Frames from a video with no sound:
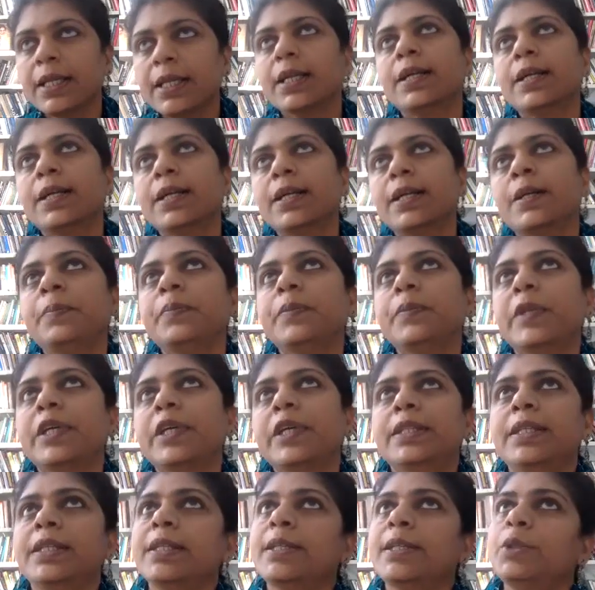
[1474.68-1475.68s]
I
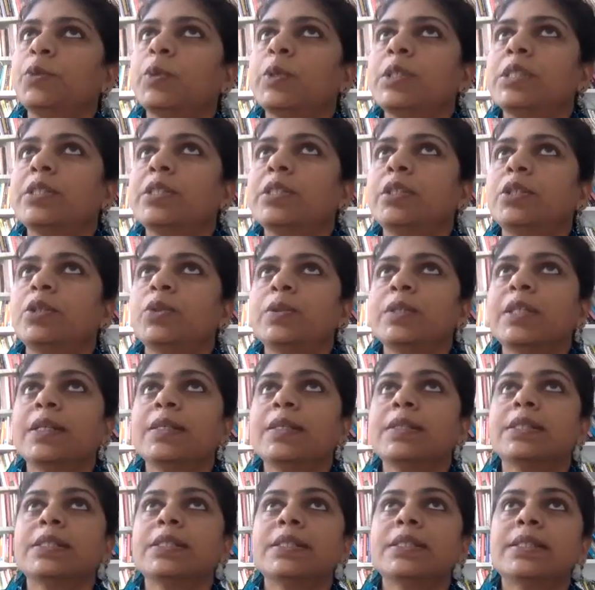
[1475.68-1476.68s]
think it was in
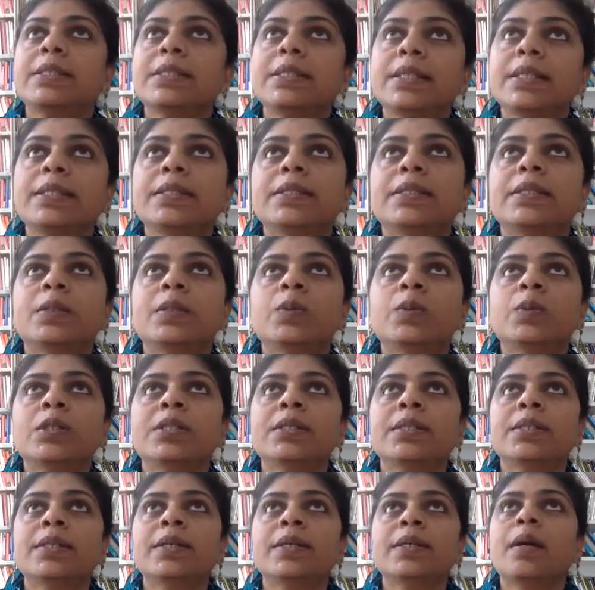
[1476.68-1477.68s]
2006, there
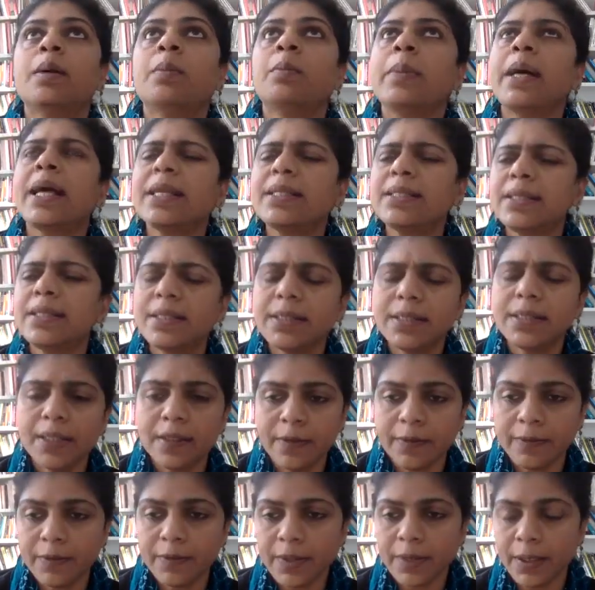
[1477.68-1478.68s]
was a
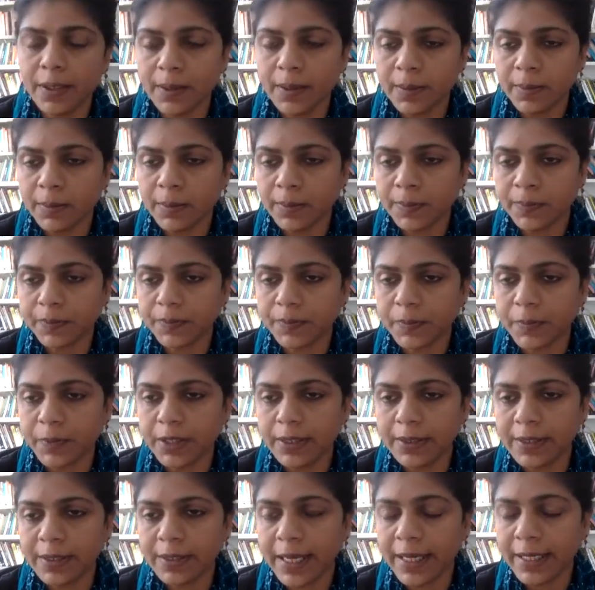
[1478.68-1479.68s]
massive
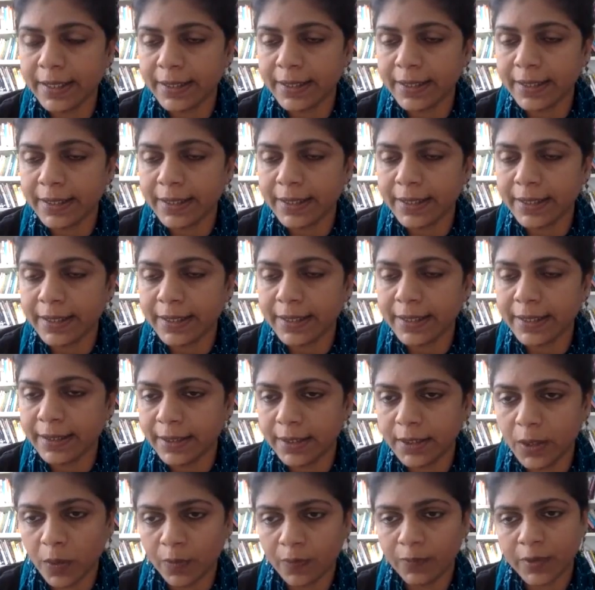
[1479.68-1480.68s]
rally
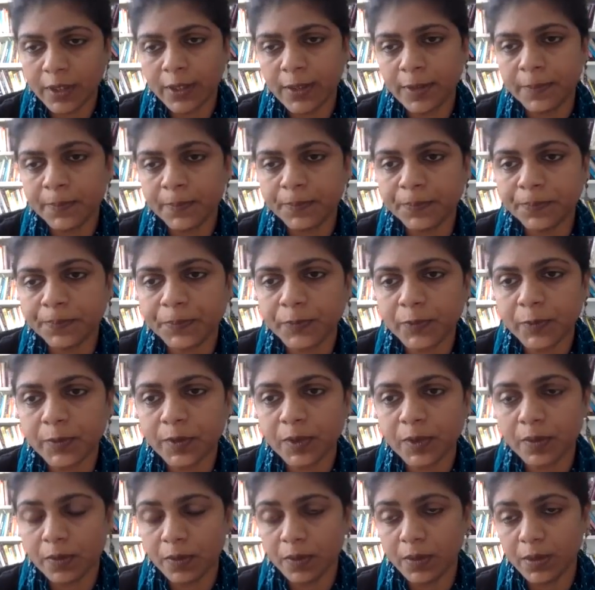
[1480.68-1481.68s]
of
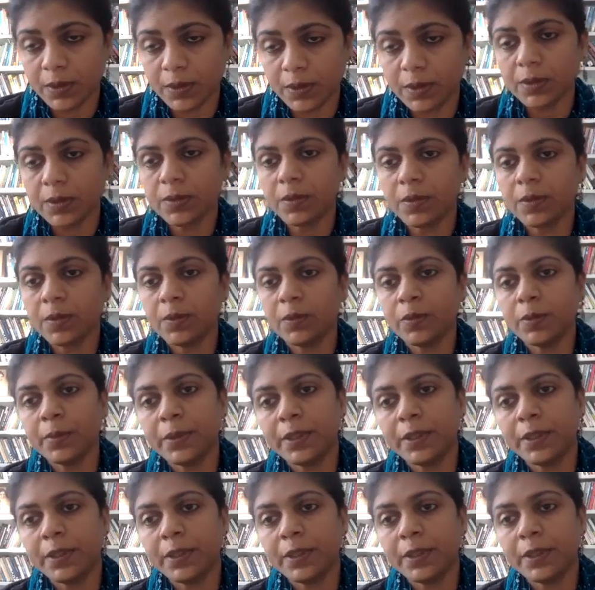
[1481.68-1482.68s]

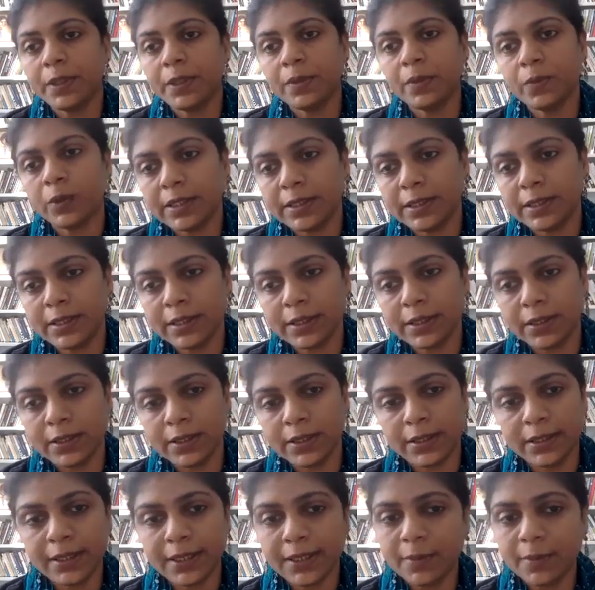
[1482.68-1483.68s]
women workers in
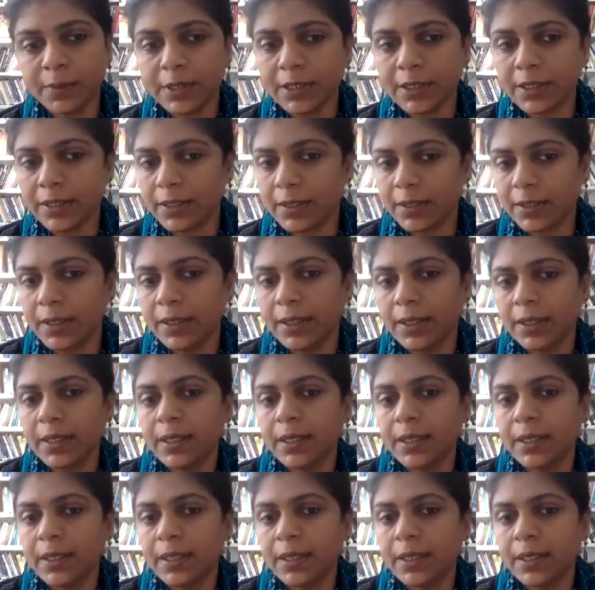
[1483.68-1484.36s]
these schemes in